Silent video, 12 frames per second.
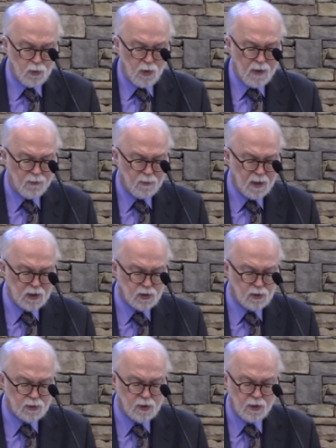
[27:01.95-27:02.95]
the
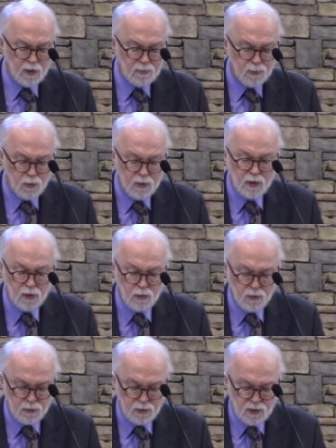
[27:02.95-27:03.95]
reformational turning point in
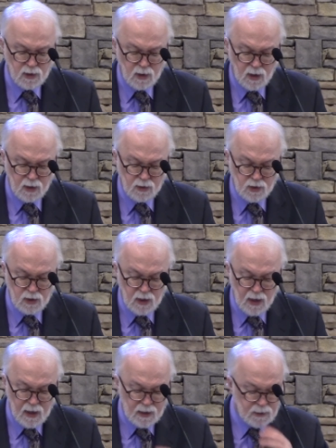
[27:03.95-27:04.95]
Luther's
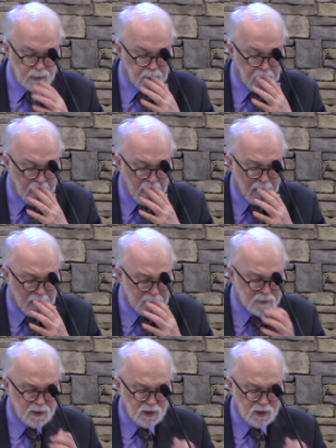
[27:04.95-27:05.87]
theology as his